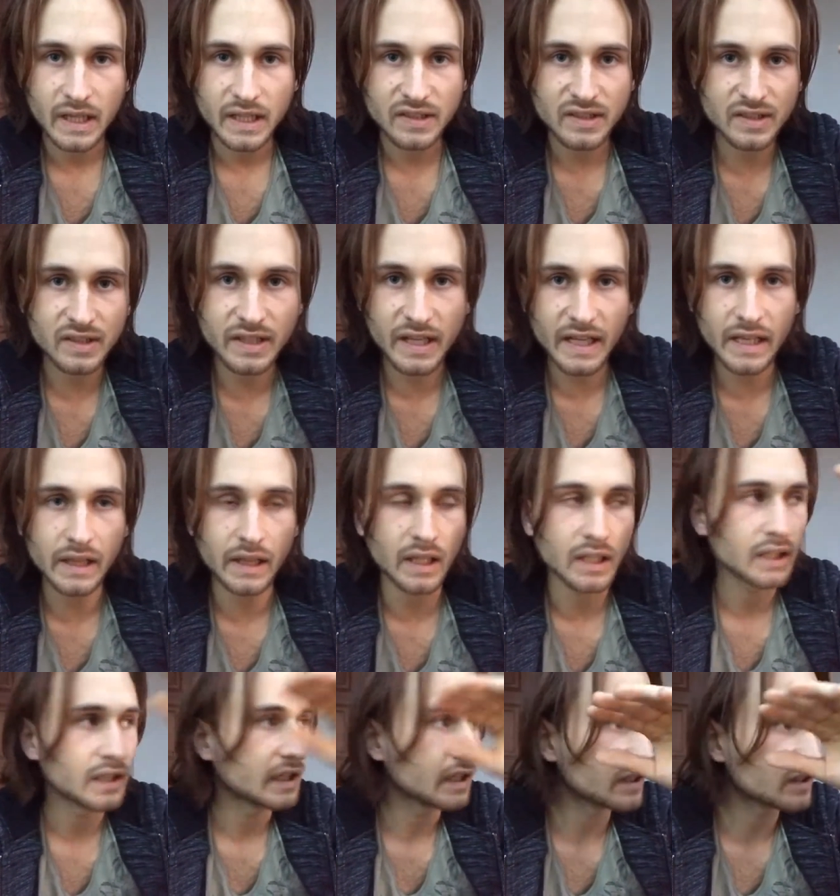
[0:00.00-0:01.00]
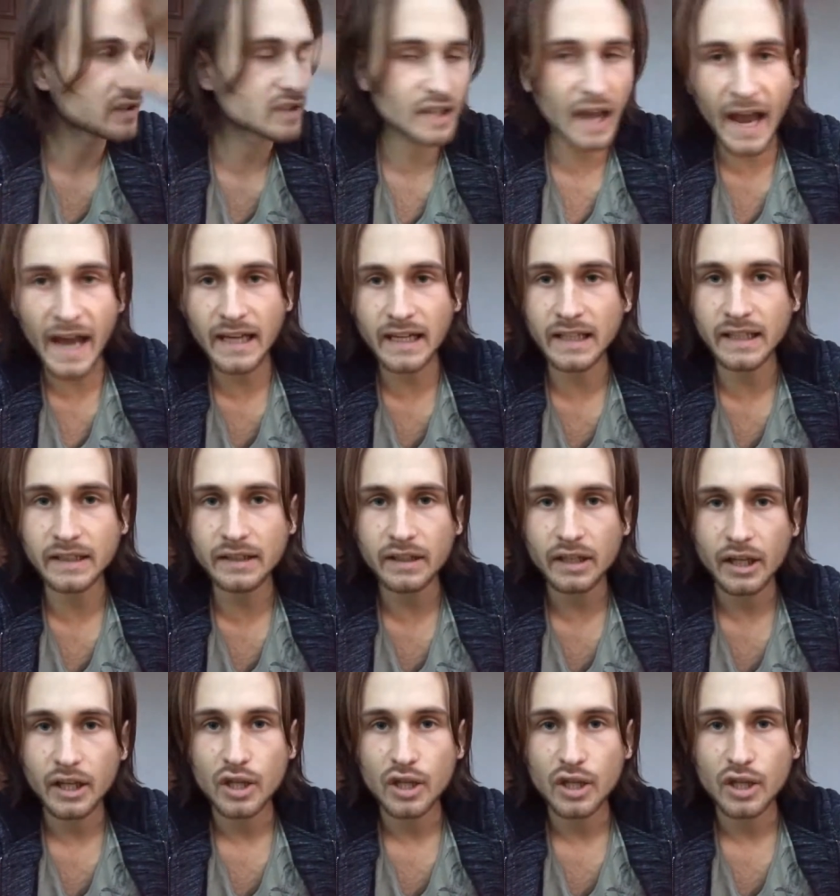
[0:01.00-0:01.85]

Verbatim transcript: still is silent